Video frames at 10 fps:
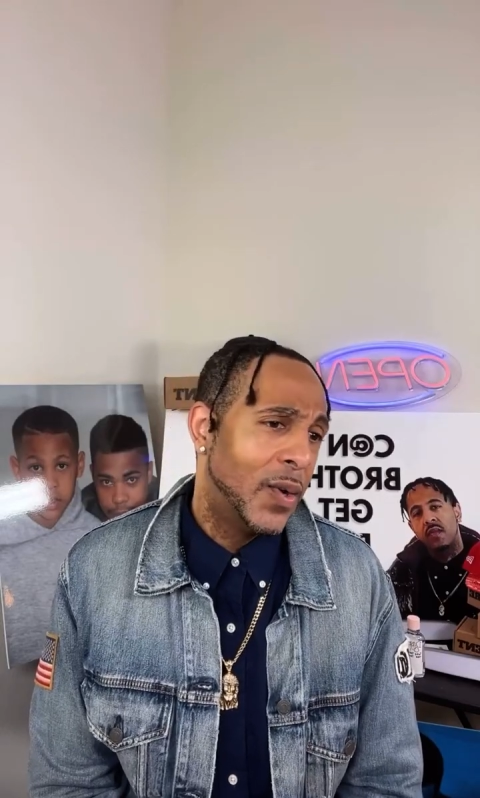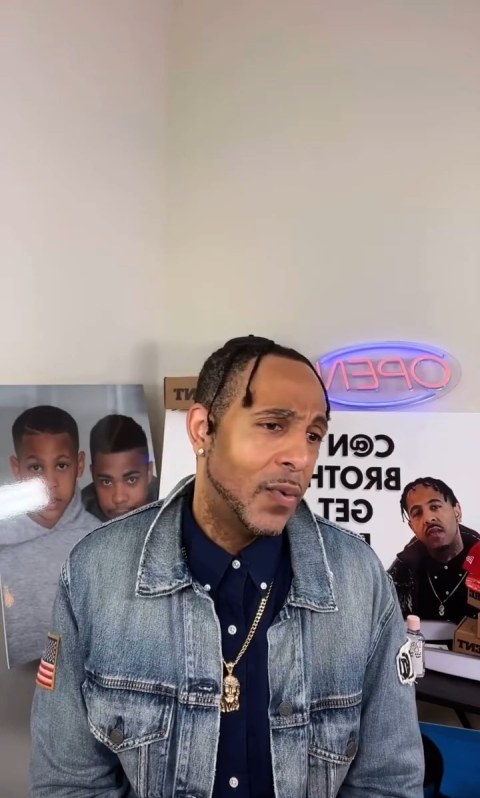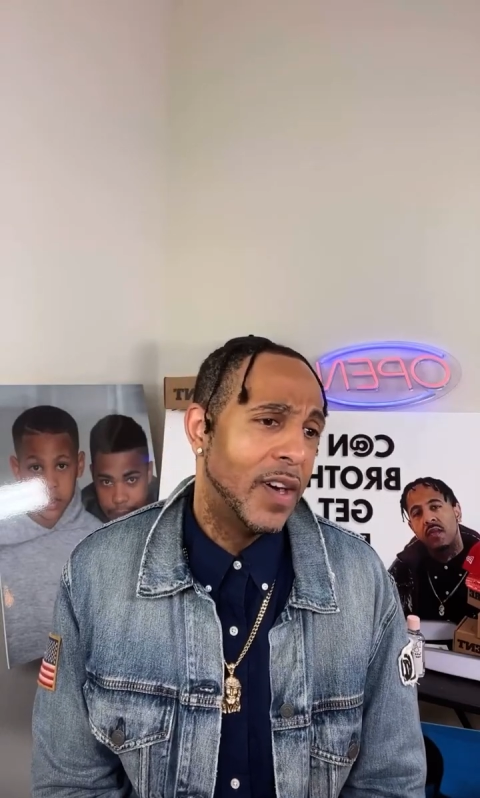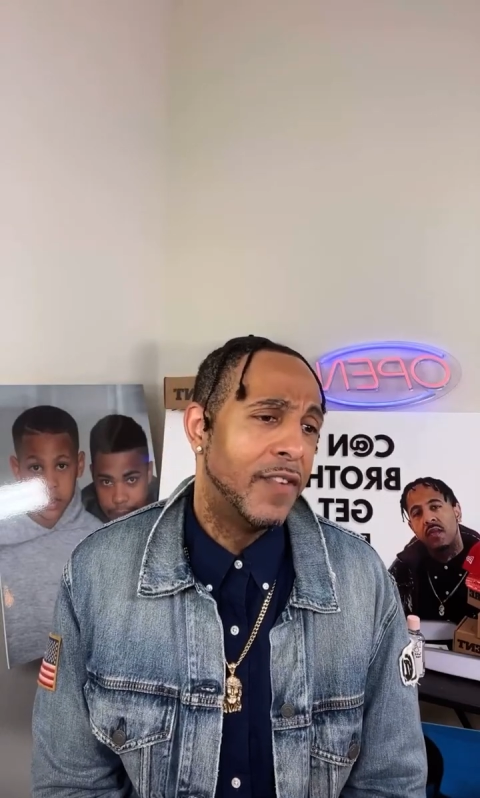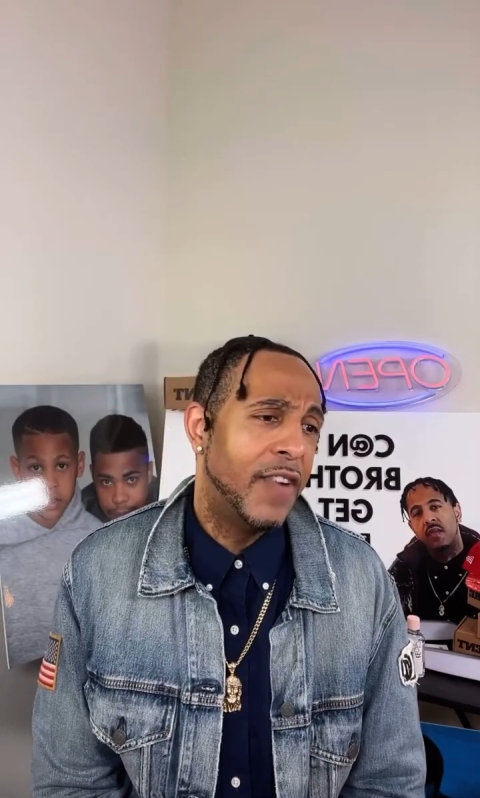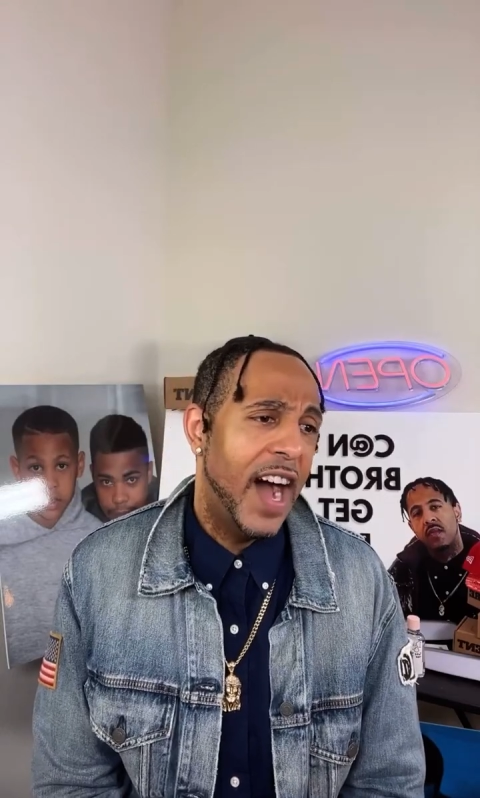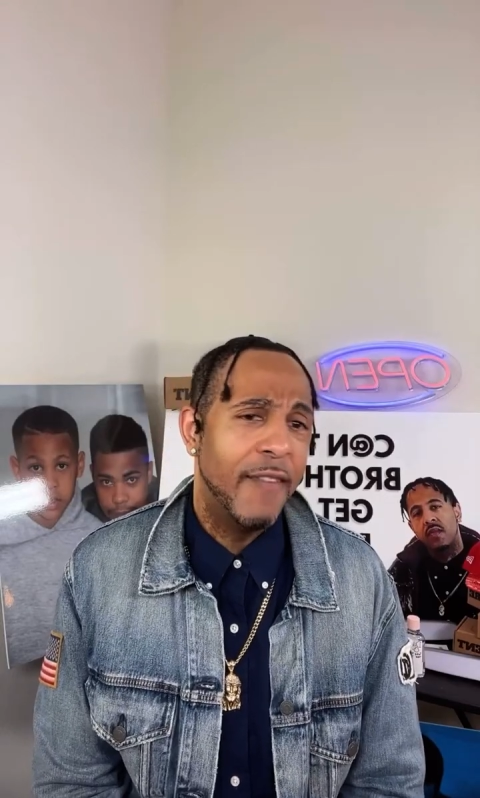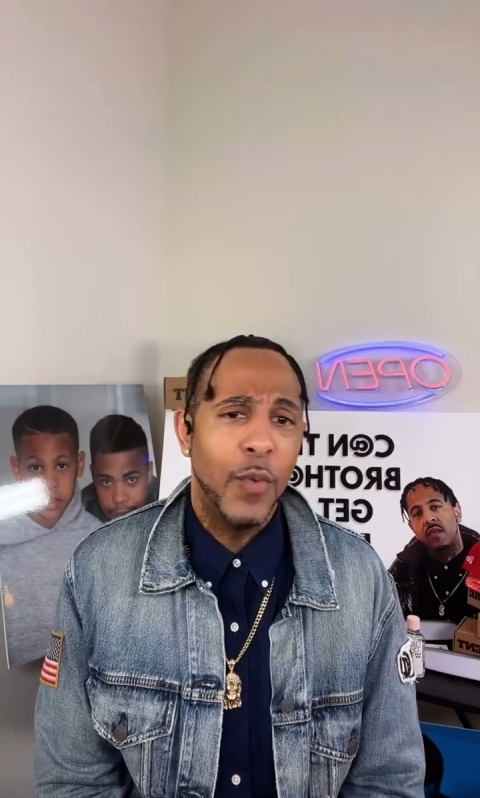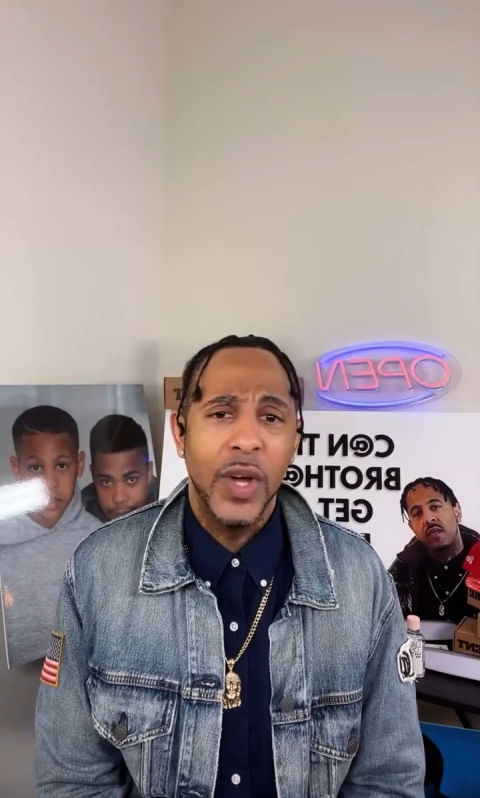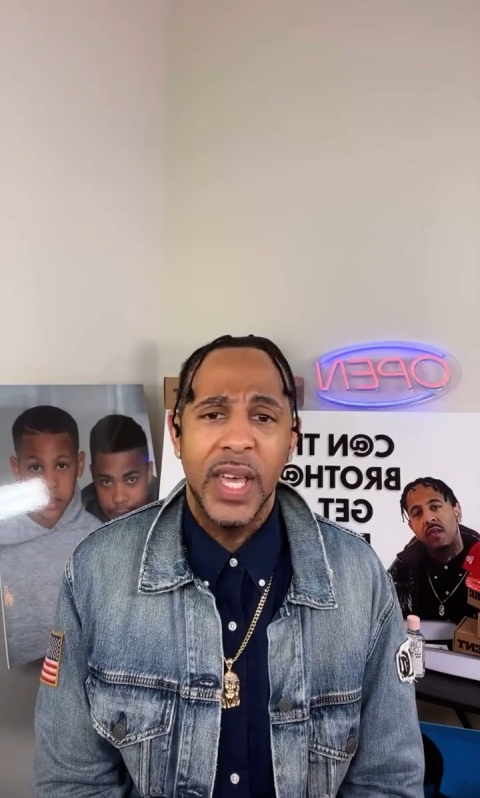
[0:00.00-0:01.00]
5
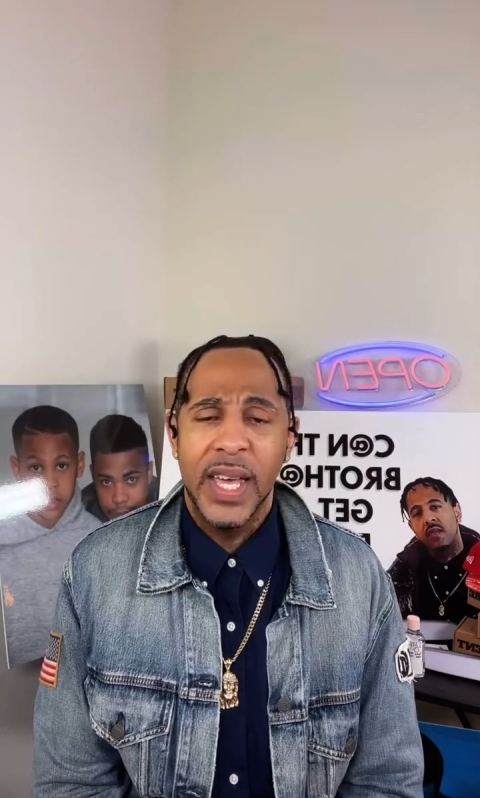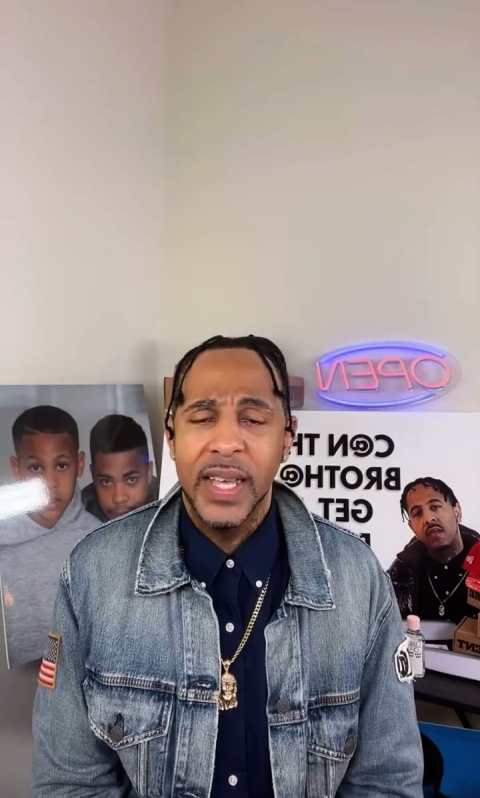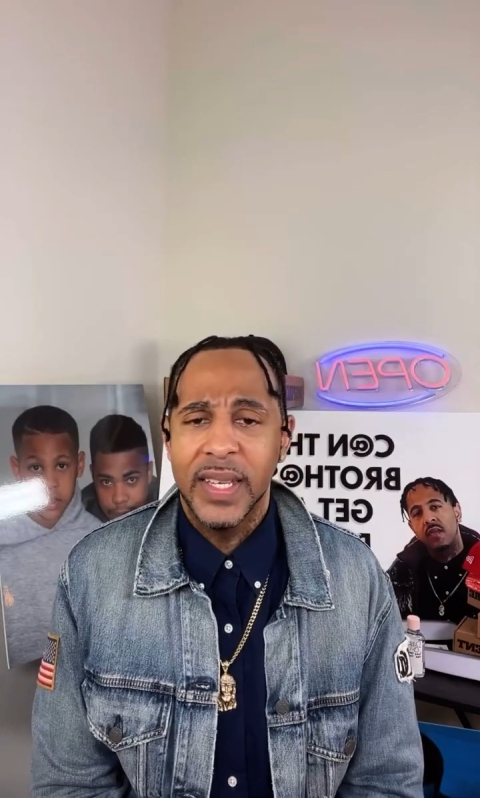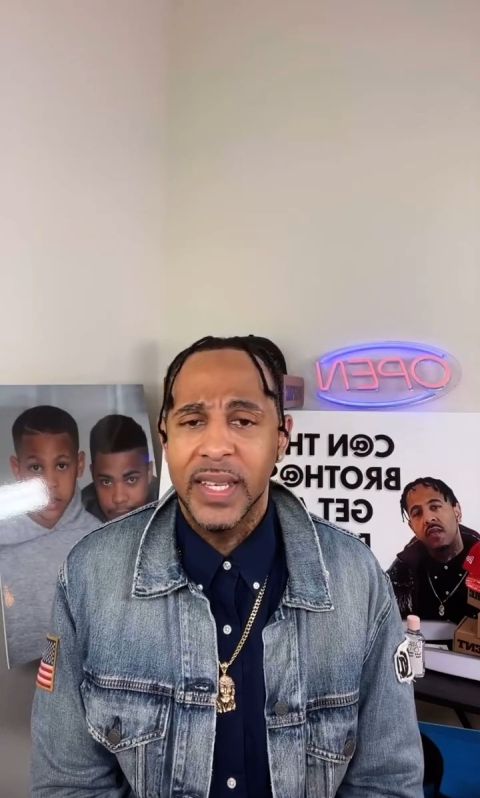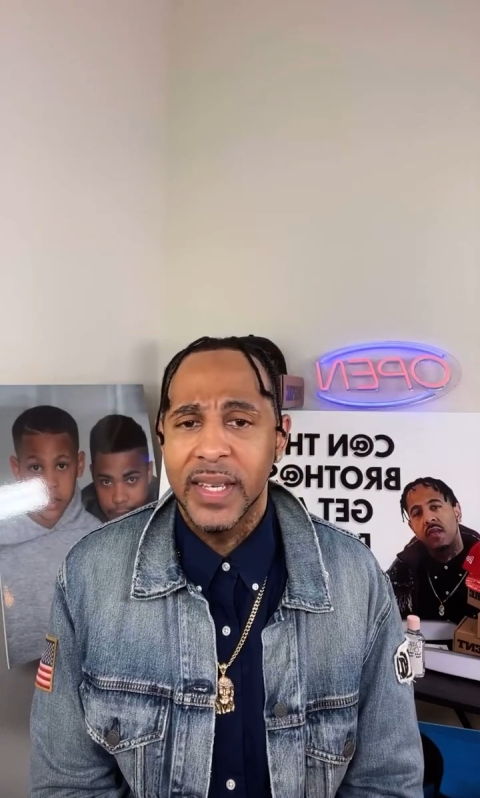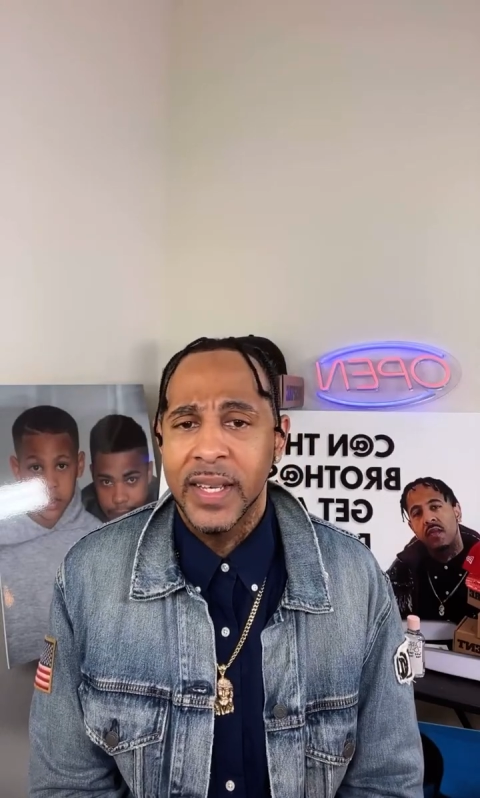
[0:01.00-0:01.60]
more years?